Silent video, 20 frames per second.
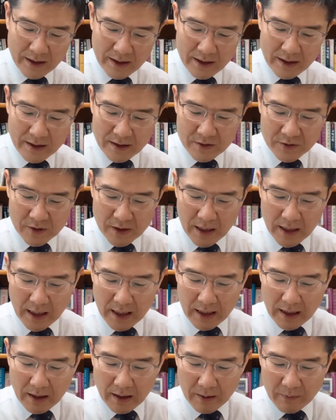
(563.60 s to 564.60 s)
is
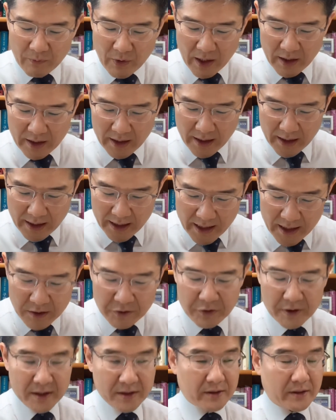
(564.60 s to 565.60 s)
very
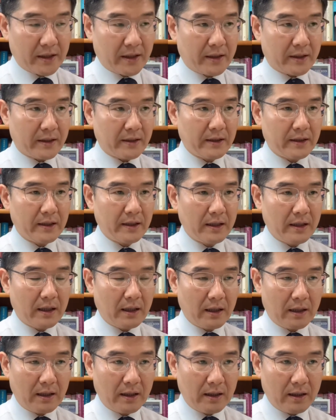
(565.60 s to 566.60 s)
interesting
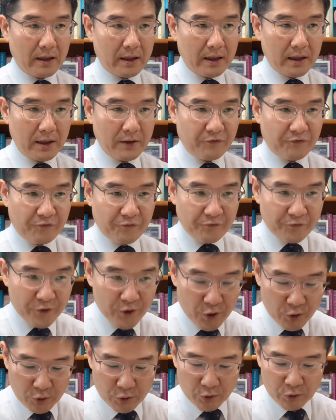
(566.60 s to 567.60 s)
if
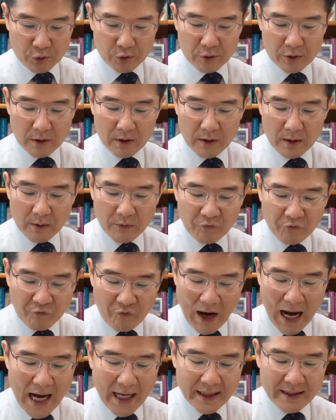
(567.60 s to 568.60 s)
you
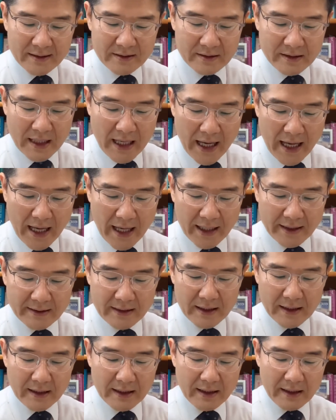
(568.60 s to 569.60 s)
find that
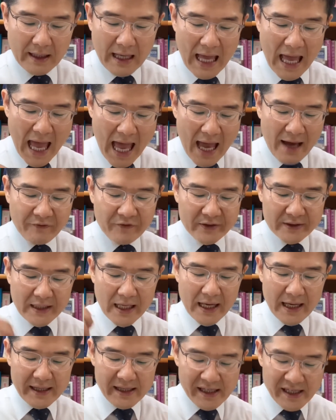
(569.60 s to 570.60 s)

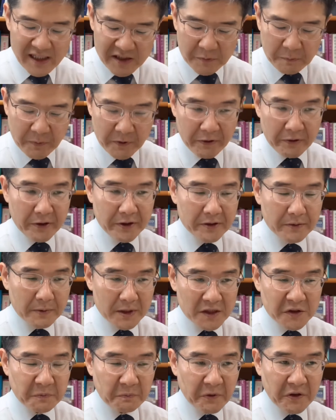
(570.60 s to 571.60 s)
everyday
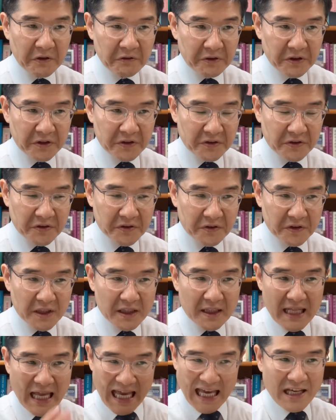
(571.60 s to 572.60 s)
experience
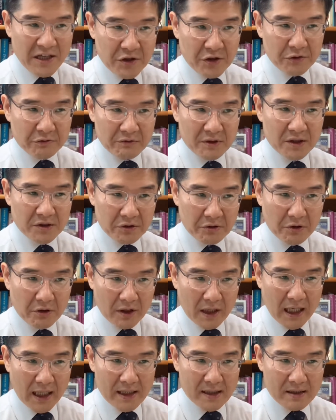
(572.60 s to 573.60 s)
in ancient
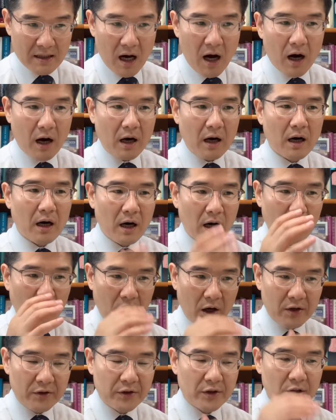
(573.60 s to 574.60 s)
Israelites are
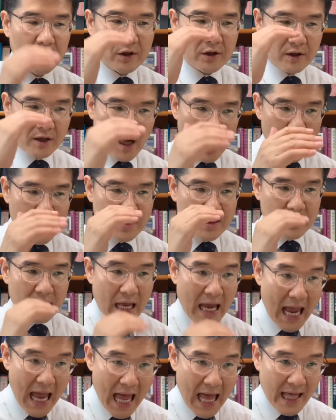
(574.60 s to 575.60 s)
under God's
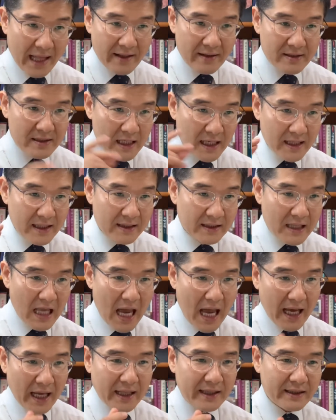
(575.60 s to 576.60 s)
hands,
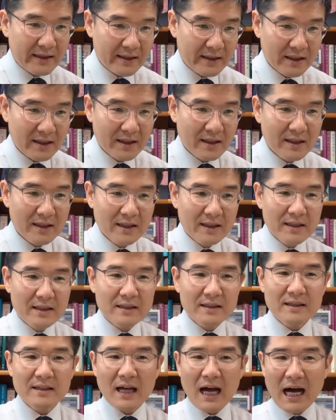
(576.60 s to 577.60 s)
then
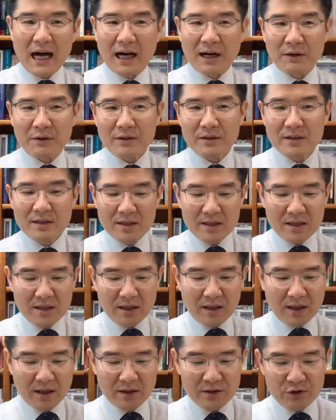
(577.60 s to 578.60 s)
now
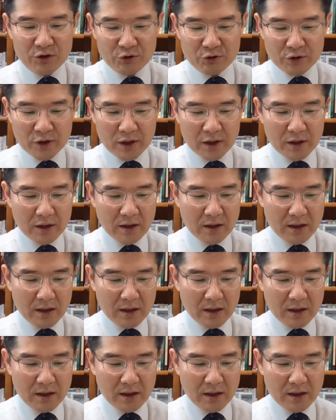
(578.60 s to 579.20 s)
your